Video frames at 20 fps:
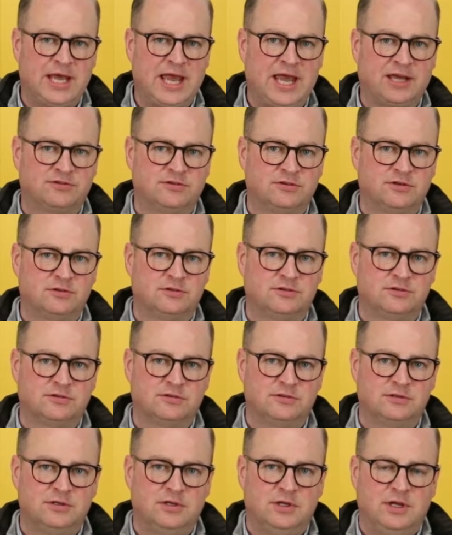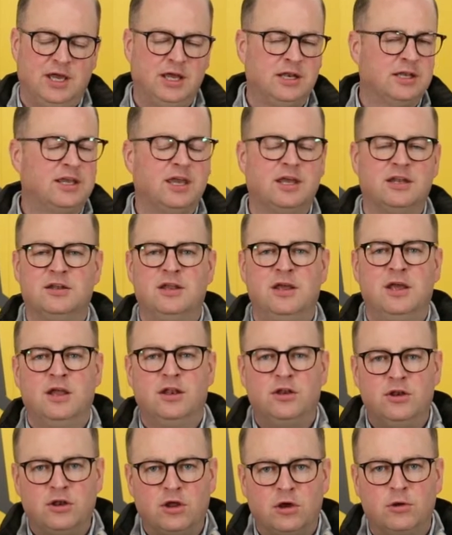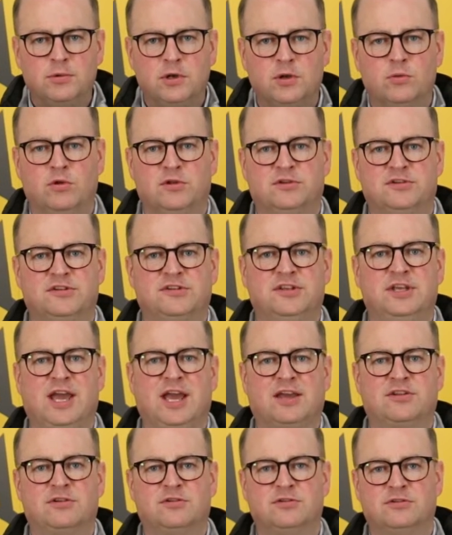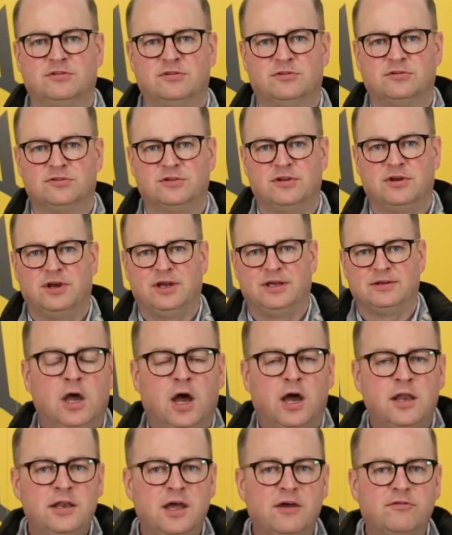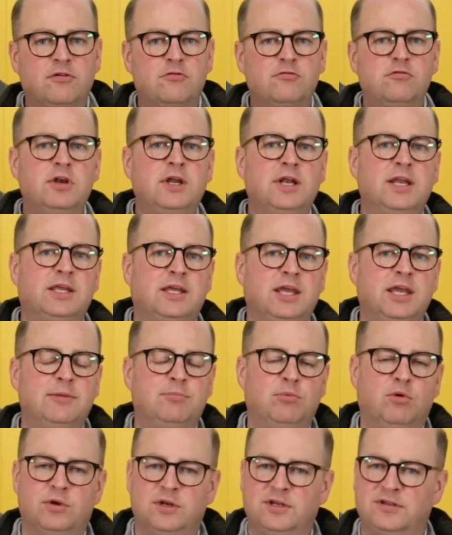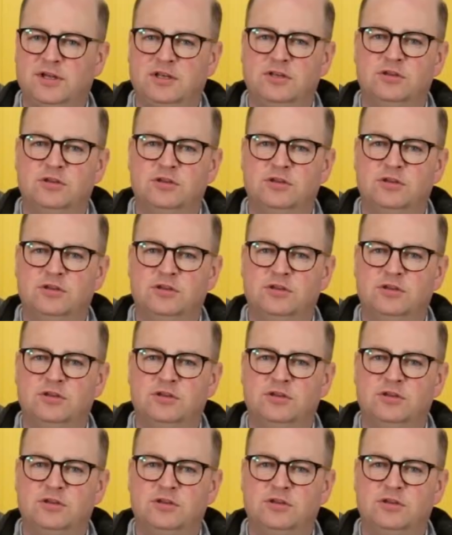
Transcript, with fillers: in accidents. And again, nobody wants to see accidents on site. Another really key point is